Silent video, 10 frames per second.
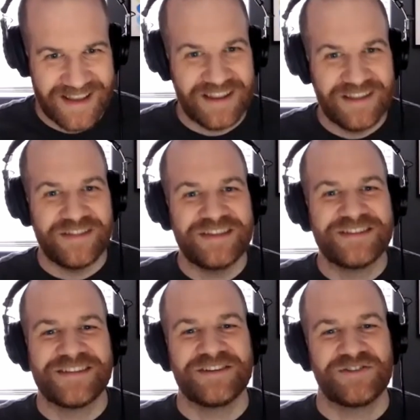These
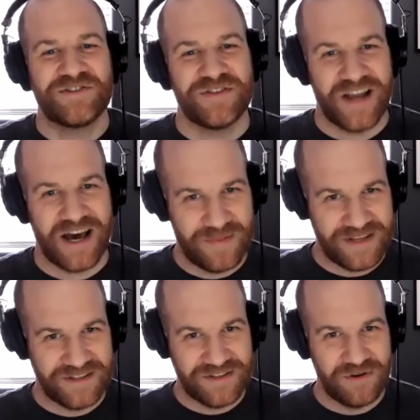things should not be
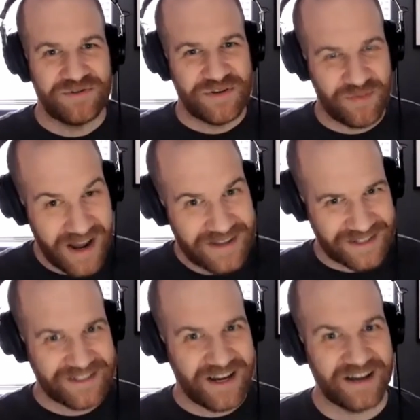so
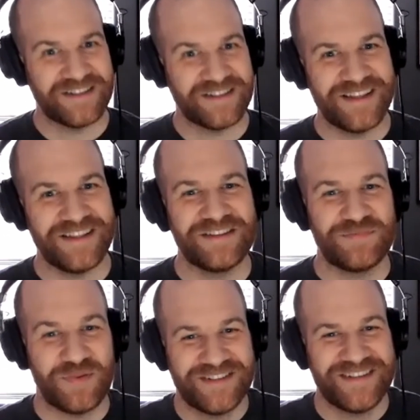surprising to us, that this
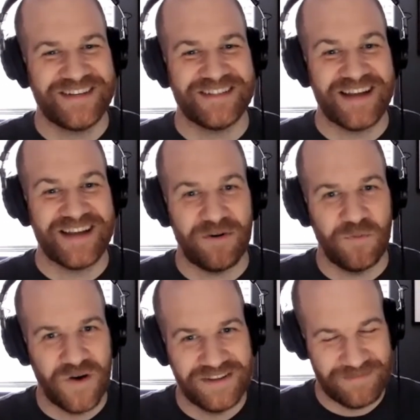person is not
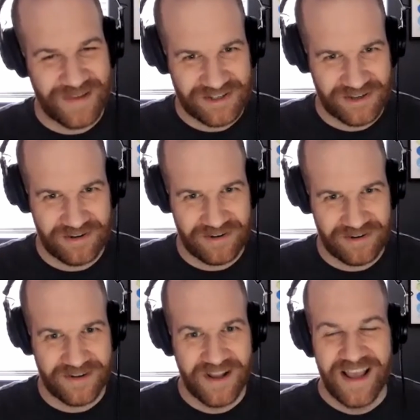one-dimensional.
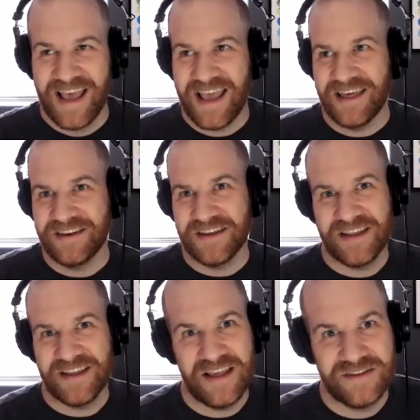And
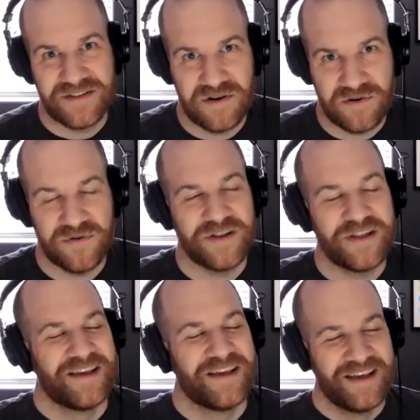so,
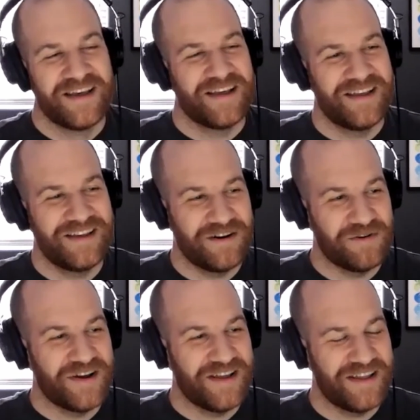
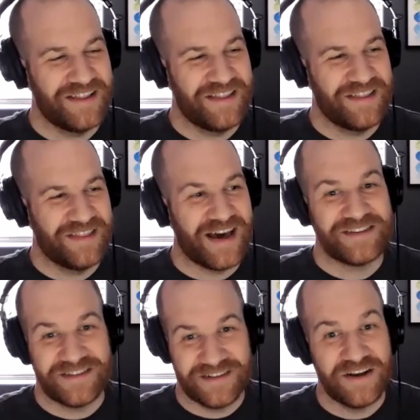
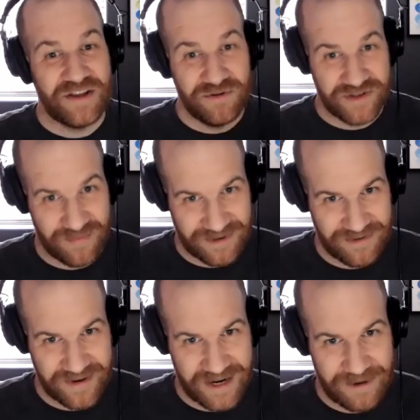that's a huge
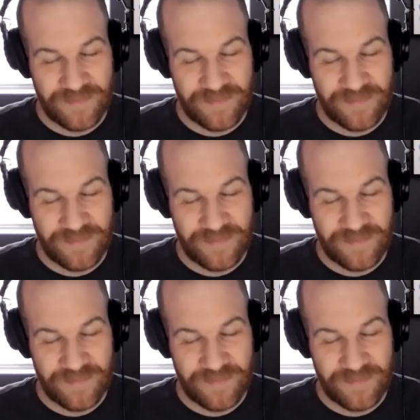opportunity.